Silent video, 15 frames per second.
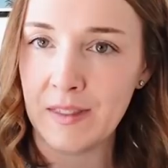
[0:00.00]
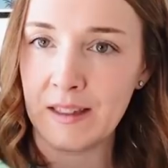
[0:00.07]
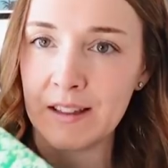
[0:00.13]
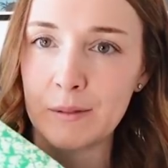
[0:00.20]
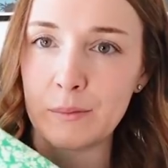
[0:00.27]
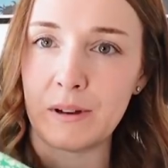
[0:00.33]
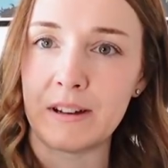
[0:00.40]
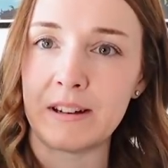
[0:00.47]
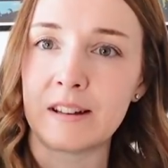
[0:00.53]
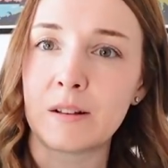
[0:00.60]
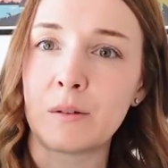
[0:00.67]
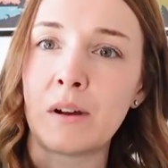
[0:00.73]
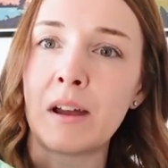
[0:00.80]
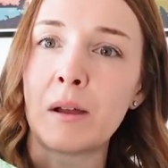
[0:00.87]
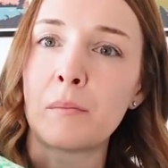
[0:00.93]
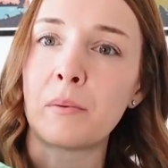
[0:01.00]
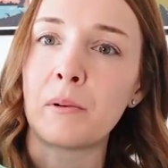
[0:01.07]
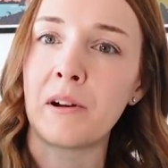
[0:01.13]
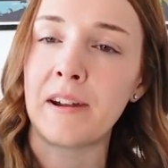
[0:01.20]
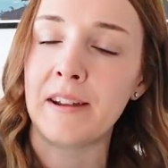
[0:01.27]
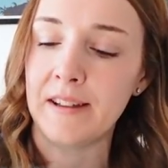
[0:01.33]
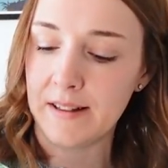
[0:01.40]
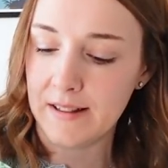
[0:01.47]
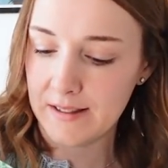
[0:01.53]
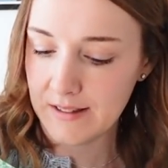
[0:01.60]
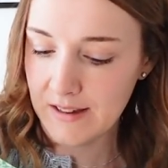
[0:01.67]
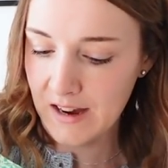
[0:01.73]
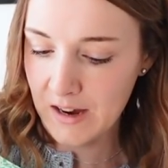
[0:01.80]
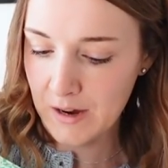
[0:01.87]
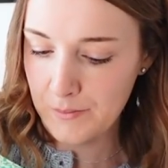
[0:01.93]
this one. It's quite a bright
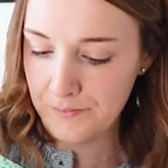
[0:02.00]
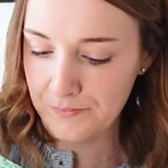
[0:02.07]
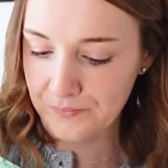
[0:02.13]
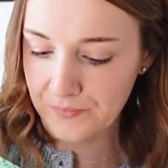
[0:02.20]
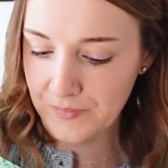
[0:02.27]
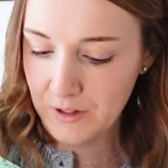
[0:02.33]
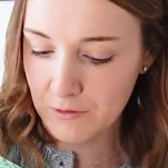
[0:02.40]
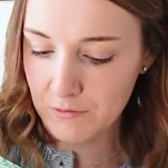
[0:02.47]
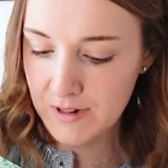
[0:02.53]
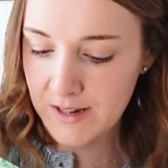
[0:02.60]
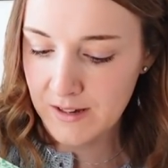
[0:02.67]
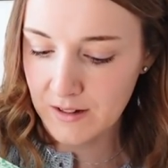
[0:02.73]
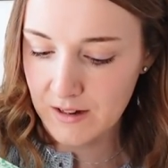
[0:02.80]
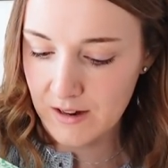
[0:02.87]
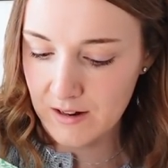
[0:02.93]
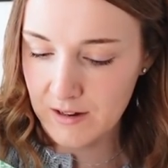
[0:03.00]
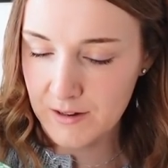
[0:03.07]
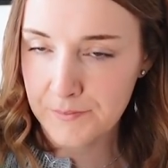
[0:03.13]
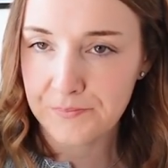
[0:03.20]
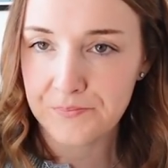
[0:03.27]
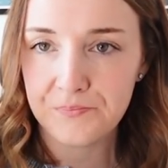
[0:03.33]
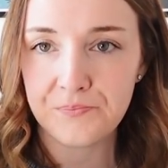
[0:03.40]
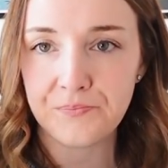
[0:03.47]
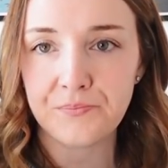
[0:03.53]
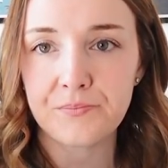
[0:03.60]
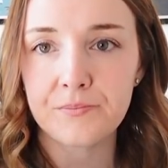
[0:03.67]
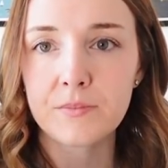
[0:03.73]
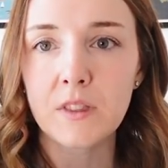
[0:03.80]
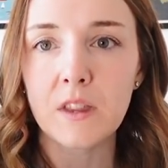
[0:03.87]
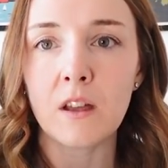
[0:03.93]
green colour,
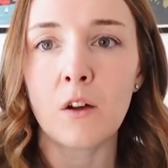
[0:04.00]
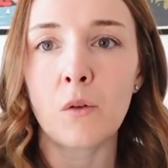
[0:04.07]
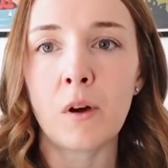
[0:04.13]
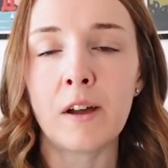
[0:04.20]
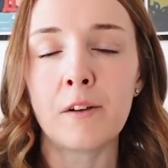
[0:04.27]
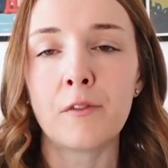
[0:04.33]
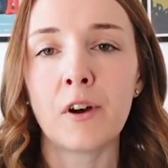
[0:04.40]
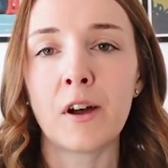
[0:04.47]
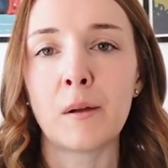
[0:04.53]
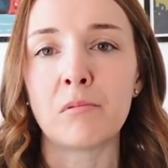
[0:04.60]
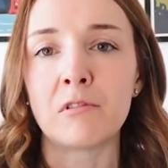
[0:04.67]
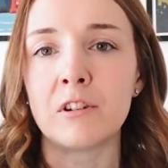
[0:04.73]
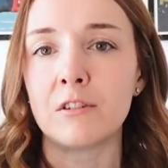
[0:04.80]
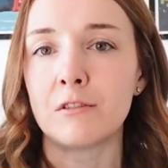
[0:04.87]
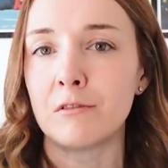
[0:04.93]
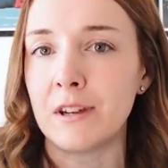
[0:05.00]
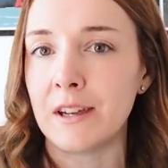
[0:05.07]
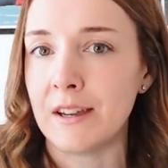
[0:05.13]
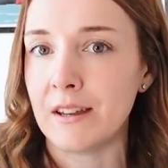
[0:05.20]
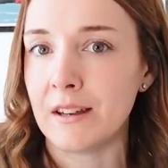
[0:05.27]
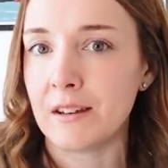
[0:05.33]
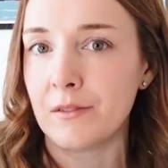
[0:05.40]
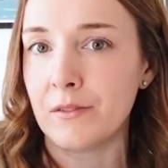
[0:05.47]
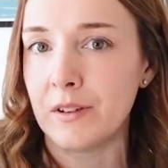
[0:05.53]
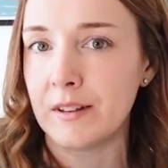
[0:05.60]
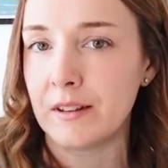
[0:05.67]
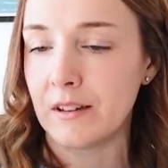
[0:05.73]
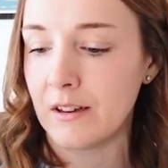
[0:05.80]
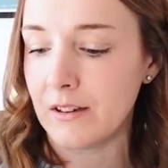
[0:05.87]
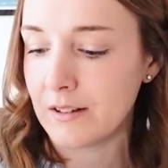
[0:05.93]
quite a vibrant green
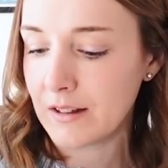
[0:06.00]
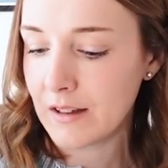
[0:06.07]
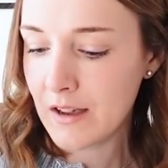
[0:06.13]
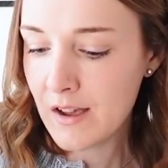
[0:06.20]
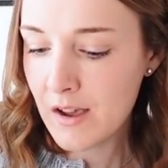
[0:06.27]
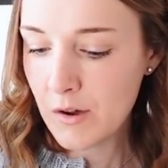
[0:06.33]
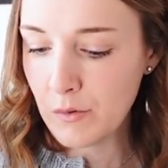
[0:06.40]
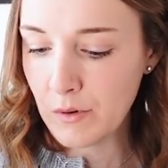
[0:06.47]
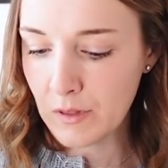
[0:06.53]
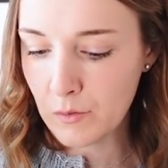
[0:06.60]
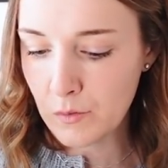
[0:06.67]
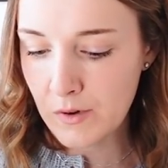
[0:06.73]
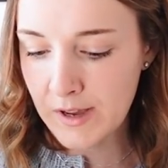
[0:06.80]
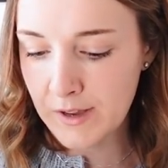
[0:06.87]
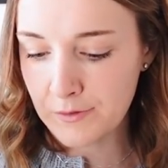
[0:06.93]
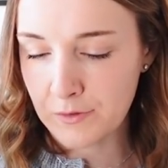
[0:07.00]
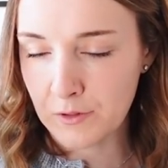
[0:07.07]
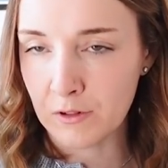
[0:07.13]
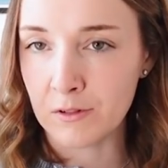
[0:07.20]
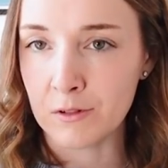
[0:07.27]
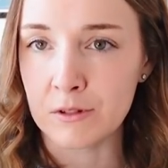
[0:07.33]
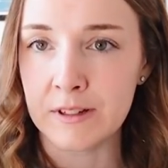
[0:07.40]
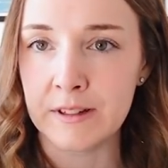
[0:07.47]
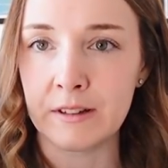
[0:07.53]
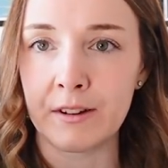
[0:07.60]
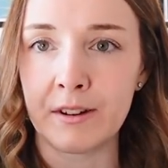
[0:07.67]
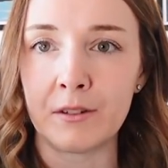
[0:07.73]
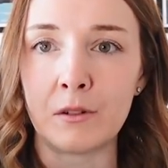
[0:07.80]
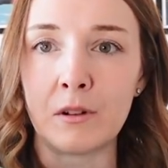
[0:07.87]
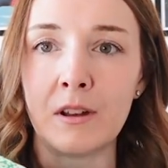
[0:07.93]
viscose with a white floral
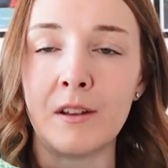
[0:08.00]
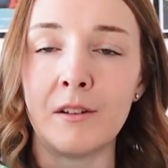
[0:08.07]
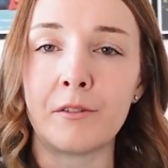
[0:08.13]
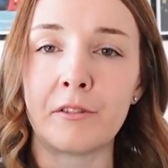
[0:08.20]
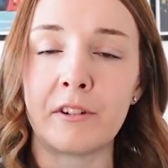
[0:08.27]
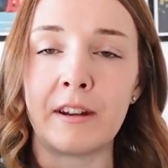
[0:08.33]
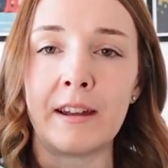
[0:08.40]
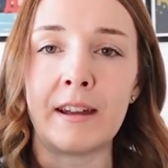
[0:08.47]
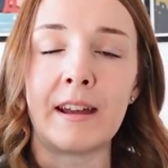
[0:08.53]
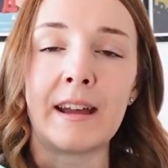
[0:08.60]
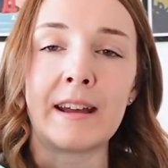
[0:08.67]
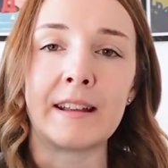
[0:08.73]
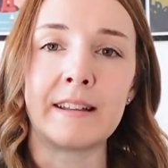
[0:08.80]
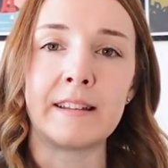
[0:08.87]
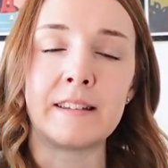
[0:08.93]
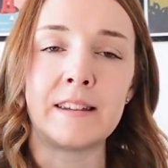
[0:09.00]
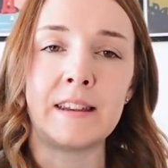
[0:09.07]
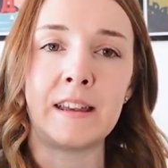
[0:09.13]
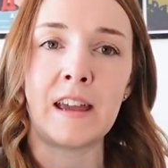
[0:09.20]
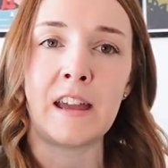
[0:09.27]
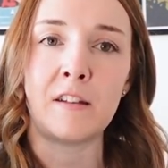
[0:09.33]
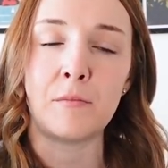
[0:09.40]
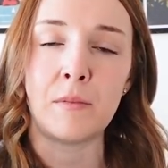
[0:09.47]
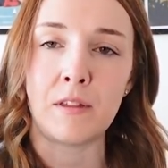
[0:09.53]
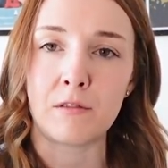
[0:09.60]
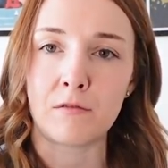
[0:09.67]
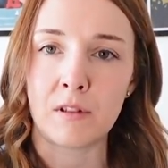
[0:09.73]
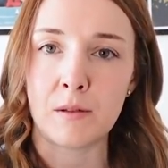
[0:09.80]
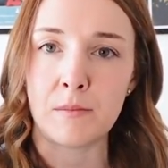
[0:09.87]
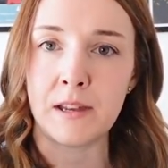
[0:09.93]
design all over it, and he gave me
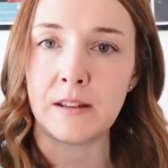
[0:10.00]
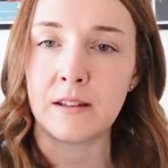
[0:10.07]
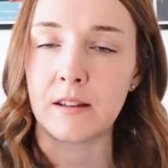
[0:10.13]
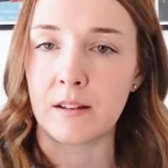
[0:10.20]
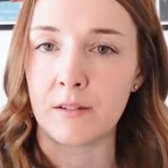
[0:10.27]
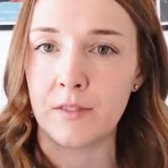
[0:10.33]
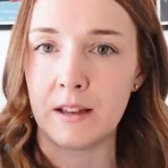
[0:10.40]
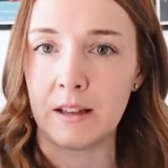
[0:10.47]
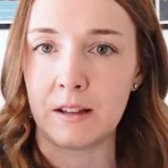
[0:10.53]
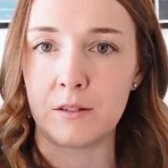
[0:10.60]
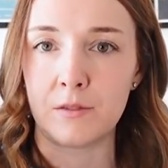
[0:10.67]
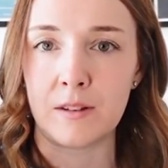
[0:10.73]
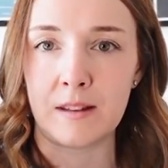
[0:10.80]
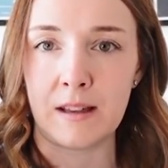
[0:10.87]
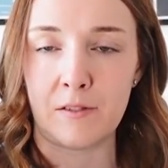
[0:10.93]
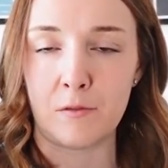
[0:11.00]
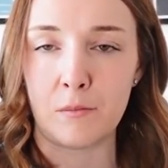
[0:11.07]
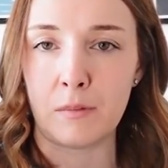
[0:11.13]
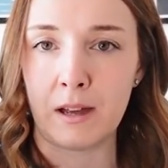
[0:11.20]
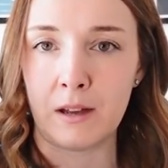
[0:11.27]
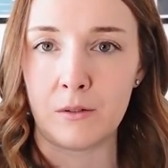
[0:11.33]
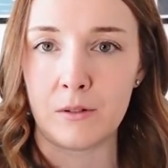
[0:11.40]
3 meters of this for £7.